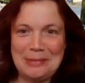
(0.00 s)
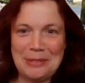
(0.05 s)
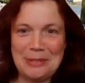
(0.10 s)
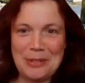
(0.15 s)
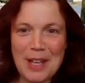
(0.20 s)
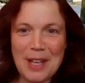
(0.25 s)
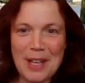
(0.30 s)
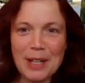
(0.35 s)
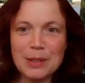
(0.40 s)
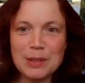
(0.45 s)

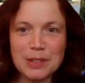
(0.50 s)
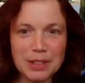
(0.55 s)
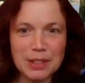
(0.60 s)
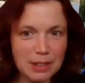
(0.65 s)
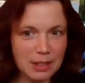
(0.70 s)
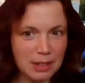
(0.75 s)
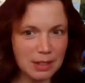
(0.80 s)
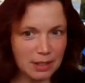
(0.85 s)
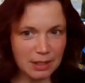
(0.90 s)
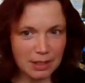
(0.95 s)
Without
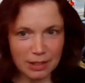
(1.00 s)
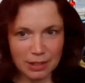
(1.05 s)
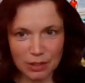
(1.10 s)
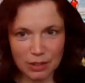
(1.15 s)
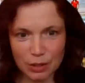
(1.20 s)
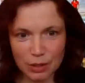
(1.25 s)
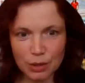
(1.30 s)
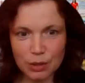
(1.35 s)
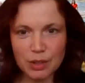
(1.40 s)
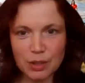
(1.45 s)

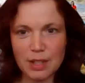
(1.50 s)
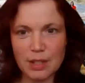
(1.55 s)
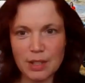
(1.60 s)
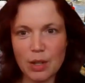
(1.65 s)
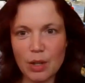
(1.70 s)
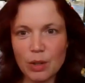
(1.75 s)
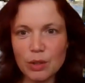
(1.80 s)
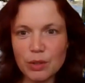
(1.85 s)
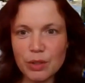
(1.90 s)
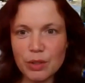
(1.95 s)
using
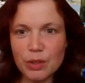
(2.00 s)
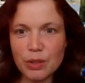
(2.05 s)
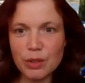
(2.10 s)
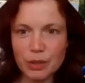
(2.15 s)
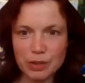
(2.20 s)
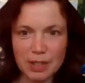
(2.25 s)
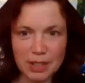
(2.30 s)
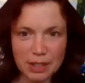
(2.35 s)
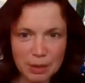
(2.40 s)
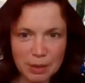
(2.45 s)
all those
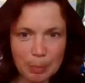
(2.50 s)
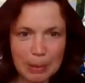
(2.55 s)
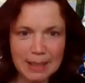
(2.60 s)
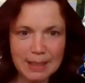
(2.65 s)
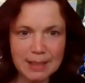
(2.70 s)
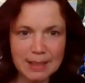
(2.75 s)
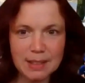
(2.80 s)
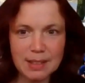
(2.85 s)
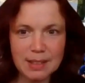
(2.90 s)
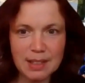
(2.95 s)

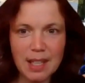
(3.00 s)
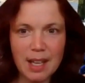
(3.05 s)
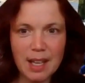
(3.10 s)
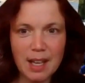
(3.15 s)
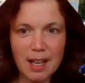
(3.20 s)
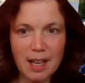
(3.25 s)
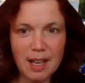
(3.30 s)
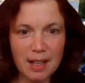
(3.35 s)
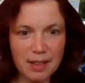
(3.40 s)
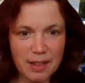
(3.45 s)
disciplines,
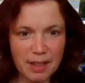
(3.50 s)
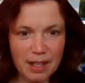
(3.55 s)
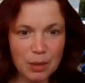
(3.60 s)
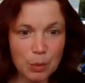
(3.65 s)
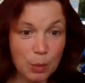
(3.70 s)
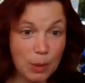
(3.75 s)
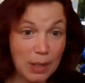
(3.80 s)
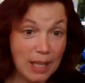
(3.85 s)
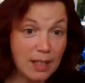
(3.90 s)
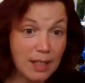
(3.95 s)
I think
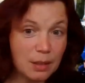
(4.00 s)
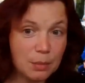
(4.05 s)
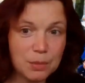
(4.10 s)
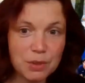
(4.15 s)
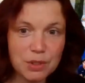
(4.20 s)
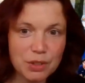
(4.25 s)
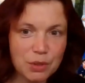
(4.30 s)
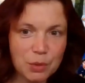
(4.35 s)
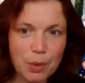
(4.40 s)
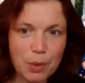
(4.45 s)
we end up
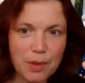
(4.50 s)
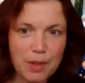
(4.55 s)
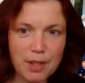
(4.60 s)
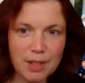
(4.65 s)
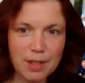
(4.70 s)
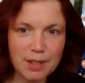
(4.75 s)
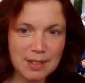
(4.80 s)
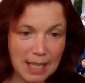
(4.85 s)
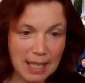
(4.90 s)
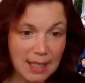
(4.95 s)
just with
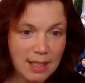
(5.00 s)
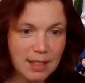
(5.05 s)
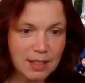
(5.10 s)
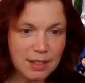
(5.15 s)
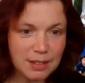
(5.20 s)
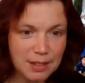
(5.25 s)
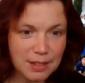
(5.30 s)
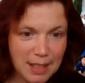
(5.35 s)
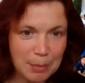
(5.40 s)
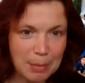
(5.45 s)
a
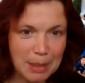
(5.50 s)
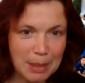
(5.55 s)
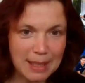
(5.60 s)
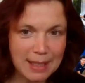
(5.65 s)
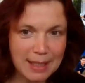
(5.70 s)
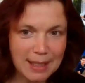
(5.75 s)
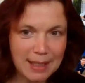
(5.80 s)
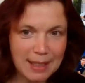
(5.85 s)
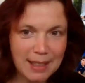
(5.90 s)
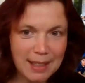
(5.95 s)
technical gimmick.
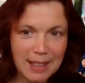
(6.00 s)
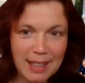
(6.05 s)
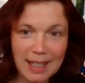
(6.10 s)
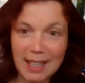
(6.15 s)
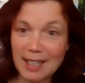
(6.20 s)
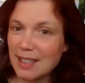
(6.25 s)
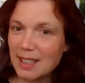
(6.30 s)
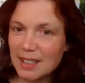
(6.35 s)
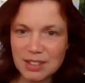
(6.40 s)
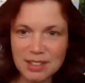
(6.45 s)

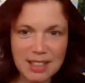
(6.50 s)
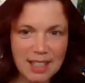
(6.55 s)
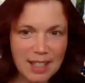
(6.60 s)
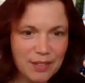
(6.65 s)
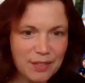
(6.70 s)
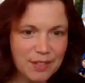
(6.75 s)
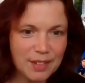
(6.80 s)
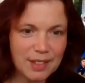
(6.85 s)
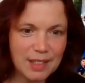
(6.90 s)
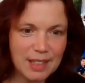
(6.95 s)
And that's
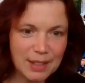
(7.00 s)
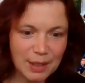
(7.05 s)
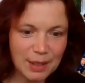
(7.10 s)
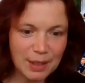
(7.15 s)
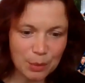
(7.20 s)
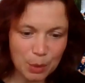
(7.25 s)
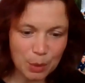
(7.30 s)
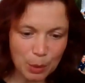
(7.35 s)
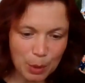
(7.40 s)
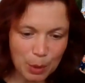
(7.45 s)
definitely not
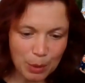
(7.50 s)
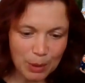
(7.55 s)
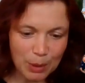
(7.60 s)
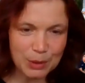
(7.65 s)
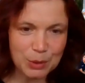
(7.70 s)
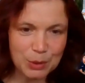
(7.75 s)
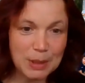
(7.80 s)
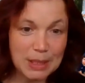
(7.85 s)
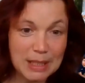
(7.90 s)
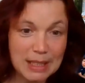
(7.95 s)
what we
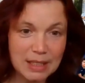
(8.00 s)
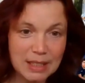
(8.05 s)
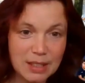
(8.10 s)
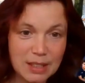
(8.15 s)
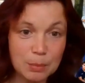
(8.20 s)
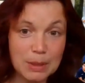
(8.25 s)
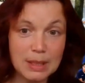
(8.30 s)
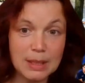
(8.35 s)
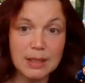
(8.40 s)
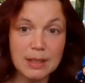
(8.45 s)
want. We need to
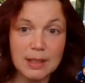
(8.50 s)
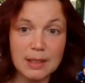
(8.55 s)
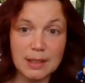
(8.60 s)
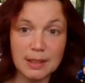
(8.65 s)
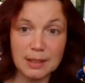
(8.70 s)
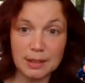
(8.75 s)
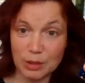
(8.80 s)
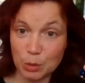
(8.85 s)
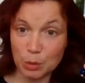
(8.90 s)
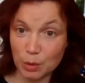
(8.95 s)
be
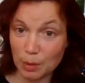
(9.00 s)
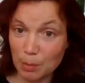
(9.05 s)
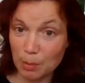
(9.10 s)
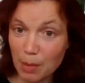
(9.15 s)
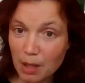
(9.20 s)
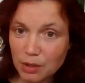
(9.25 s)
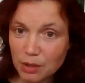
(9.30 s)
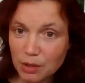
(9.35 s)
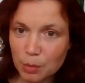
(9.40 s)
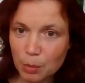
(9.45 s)
doing
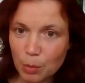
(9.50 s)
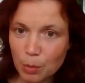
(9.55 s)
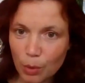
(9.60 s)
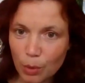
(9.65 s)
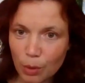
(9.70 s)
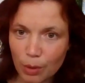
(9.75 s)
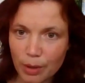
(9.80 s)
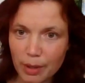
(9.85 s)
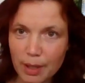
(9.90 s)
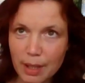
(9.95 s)
much
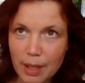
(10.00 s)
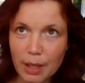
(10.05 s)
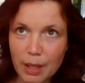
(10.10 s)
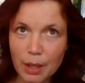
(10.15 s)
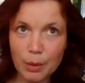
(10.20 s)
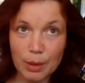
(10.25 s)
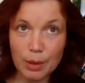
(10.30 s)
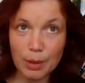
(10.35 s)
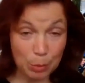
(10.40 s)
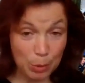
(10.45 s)
more.
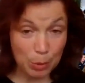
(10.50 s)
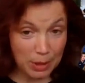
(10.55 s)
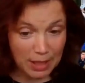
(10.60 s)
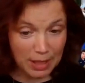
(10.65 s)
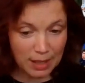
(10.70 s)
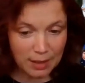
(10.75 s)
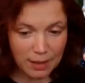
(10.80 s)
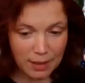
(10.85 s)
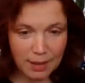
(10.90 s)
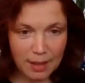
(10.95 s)
We
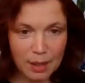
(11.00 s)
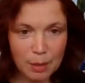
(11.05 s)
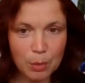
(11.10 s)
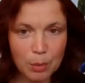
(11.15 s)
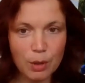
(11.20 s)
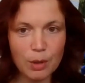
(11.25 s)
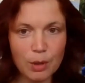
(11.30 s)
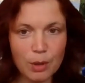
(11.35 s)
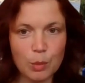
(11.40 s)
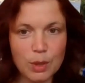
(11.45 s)
need to think
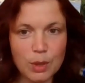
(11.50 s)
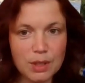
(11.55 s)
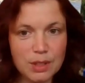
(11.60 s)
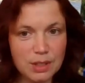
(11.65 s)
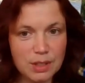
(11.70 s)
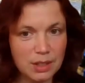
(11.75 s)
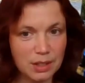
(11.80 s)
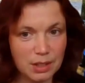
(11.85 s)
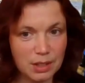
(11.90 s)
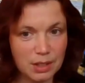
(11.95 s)
more on what's
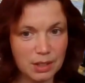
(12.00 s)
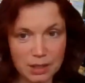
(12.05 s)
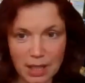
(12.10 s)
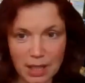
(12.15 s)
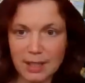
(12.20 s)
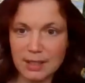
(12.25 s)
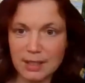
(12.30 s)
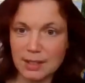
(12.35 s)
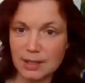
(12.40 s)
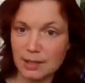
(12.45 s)
the
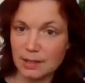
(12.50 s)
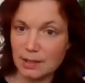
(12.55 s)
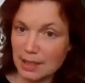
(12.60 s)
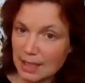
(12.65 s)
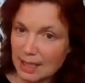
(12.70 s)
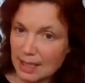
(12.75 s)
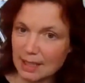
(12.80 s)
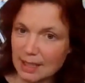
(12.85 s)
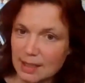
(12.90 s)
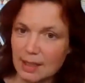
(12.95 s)
societal
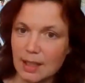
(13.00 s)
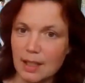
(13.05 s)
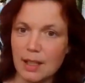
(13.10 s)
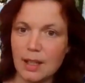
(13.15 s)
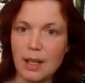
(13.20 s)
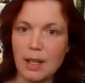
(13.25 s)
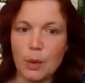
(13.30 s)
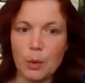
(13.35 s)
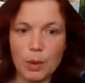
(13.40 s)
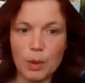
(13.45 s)
need,
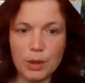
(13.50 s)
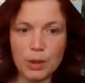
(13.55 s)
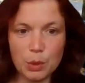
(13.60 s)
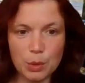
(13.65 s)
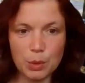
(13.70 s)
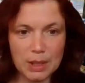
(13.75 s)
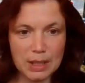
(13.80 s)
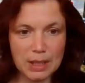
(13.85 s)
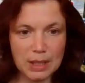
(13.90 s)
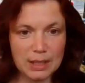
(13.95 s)
what do
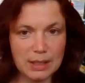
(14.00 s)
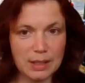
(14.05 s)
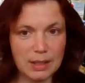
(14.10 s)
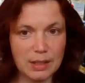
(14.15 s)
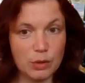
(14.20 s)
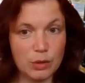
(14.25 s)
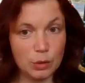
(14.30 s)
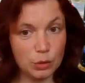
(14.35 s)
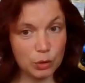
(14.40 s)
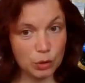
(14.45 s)
we need
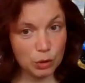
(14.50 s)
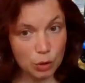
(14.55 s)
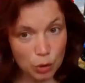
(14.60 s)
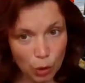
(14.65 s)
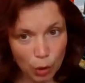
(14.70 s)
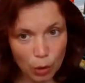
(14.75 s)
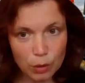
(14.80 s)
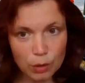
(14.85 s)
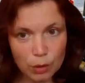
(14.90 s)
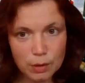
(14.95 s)
to
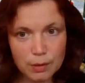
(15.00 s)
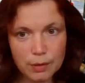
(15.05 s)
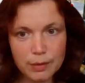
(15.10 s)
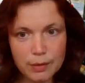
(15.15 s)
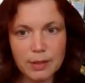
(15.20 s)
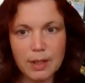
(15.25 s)
solve,